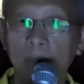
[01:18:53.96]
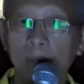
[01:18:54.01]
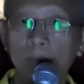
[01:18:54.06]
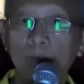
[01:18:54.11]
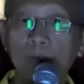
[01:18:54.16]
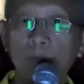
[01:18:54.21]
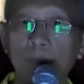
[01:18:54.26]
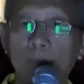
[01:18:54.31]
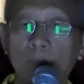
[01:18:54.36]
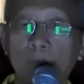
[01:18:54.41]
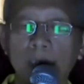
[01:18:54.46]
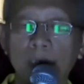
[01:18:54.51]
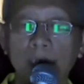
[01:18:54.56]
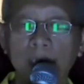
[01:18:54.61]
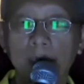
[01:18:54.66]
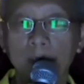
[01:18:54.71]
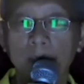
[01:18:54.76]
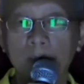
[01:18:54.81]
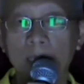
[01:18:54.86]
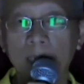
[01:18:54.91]
both
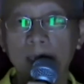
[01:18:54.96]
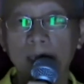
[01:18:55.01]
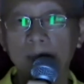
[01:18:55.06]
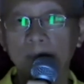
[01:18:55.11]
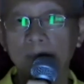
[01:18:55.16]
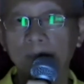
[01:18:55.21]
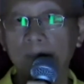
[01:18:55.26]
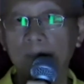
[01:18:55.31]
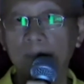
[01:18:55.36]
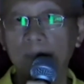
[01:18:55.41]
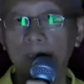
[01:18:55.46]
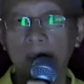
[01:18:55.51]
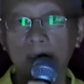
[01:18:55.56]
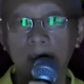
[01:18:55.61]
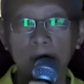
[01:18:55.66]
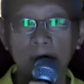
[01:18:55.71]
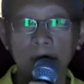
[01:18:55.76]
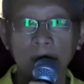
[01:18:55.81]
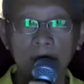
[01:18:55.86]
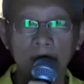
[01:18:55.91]
body and mind.
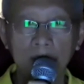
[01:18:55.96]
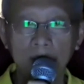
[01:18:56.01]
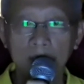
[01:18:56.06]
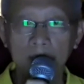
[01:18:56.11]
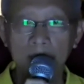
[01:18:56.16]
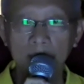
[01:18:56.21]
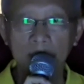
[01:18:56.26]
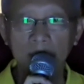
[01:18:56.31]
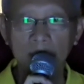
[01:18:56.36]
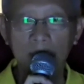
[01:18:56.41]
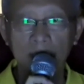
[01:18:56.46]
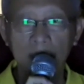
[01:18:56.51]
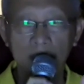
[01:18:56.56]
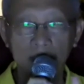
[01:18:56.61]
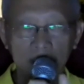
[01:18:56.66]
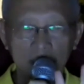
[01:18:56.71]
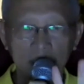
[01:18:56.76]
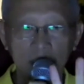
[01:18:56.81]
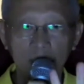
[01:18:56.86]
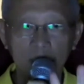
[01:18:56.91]
Completely
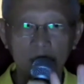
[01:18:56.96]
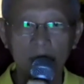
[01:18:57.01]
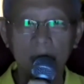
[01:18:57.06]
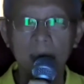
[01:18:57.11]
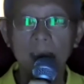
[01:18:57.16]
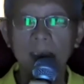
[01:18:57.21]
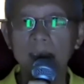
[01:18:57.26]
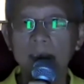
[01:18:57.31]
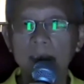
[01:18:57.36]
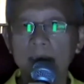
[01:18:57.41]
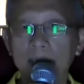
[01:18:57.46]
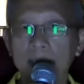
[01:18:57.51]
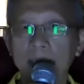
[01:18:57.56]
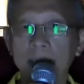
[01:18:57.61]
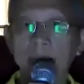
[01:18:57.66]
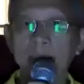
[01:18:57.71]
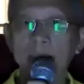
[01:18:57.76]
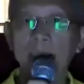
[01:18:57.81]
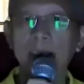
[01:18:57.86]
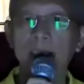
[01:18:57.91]
relax and be at ease.
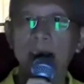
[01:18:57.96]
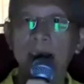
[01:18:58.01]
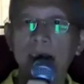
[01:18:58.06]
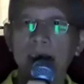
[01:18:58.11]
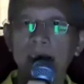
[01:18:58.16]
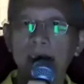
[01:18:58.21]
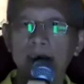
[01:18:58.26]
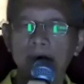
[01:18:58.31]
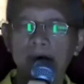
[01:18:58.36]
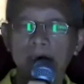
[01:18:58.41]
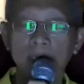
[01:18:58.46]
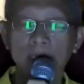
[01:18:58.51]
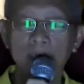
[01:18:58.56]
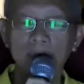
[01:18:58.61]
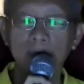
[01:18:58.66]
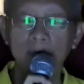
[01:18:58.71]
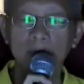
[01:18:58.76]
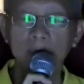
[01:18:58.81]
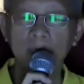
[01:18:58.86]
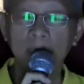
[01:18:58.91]
When
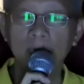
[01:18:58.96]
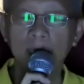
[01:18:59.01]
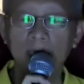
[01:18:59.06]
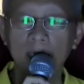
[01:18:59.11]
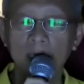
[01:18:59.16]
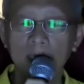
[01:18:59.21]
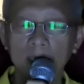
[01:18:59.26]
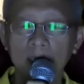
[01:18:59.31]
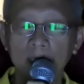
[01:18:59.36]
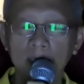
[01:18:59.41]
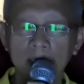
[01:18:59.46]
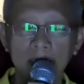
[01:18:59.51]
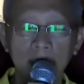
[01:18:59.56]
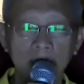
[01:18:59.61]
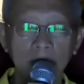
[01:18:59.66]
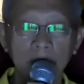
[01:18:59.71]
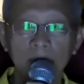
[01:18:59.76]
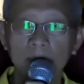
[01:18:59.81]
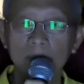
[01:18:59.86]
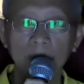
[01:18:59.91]
you relax,
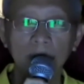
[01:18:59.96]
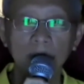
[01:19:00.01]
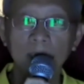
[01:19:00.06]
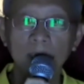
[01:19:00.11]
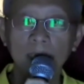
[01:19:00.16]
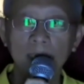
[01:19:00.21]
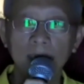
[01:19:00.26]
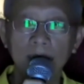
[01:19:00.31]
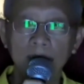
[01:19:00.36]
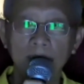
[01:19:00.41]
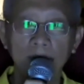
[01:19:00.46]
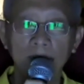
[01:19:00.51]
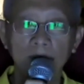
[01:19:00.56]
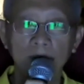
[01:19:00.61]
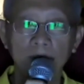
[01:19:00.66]
you don't think,